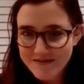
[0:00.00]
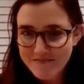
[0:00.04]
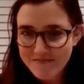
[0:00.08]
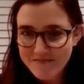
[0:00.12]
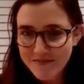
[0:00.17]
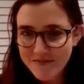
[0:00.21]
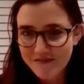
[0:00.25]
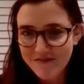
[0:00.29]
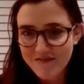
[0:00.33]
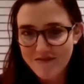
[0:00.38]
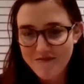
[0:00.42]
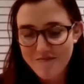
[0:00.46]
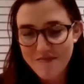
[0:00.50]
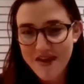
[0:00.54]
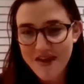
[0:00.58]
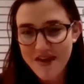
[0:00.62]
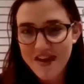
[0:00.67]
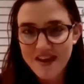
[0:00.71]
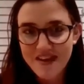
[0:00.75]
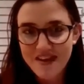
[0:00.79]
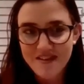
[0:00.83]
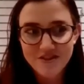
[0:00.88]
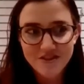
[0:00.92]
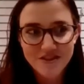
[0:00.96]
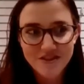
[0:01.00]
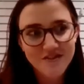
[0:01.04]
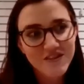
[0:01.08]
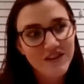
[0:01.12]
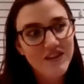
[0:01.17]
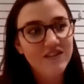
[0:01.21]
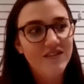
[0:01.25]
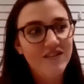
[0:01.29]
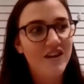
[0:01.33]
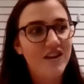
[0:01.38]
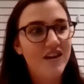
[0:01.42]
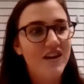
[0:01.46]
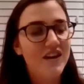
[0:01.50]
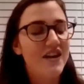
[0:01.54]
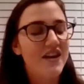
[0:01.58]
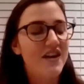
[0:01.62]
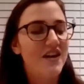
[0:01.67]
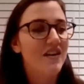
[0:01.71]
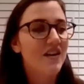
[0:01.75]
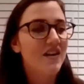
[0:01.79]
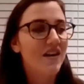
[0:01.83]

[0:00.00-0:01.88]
But for me, it just felt like,